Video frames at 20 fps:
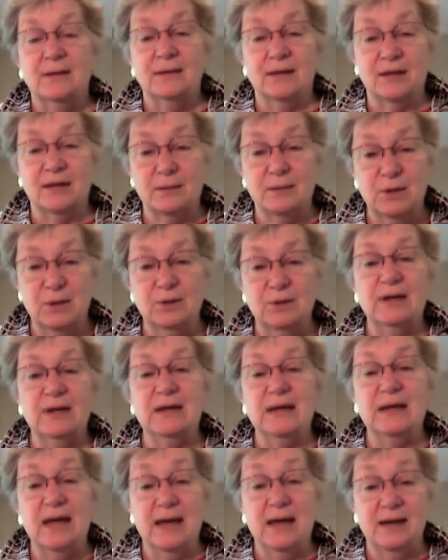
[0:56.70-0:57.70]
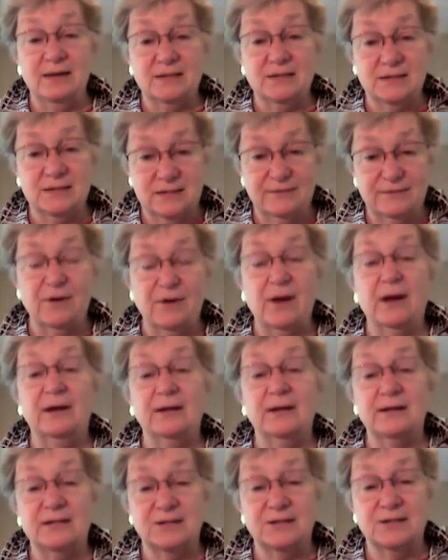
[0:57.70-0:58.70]
The community has
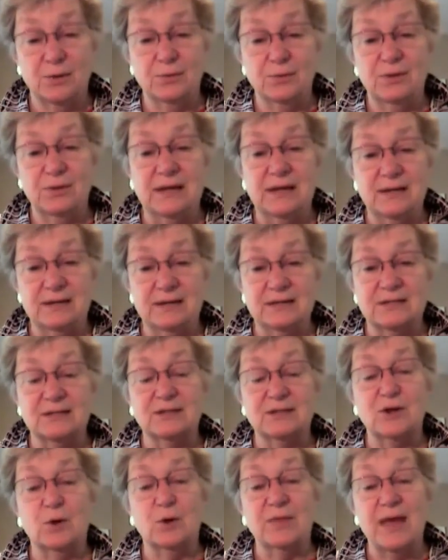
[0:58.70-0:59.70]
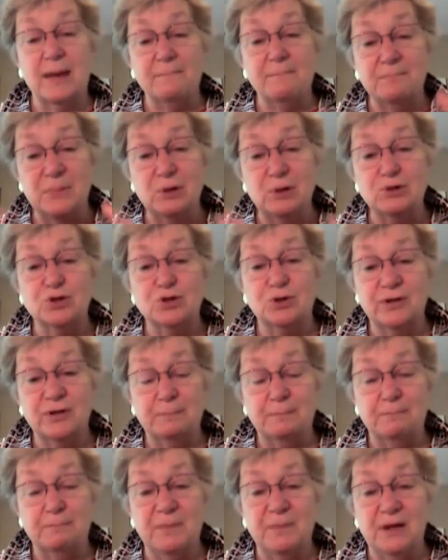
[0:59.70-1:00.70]
defined its own needs. So that
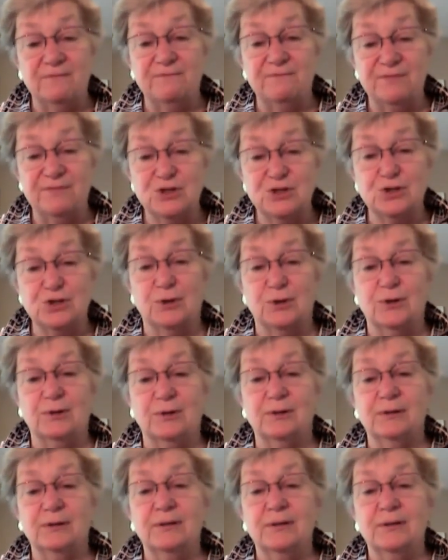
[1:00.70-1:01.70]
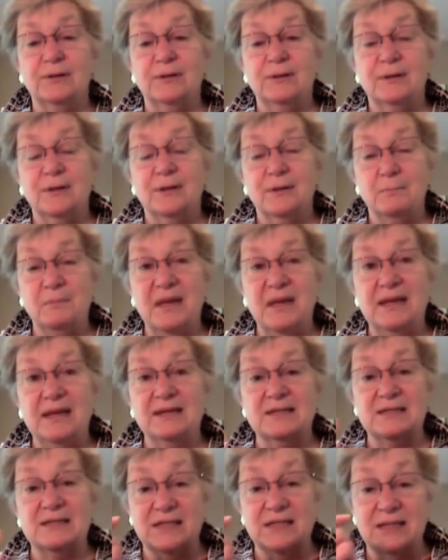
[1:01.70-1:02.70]
mutually beneficial
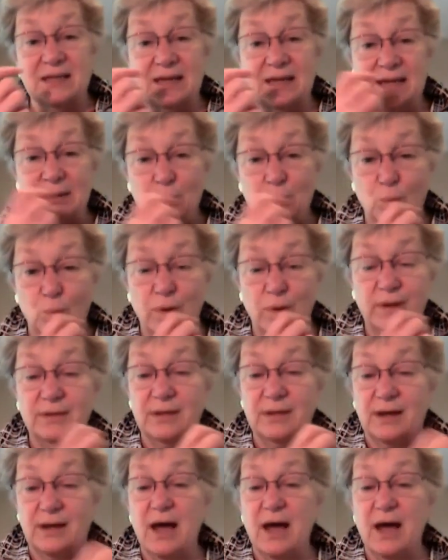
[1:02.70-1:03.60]
means the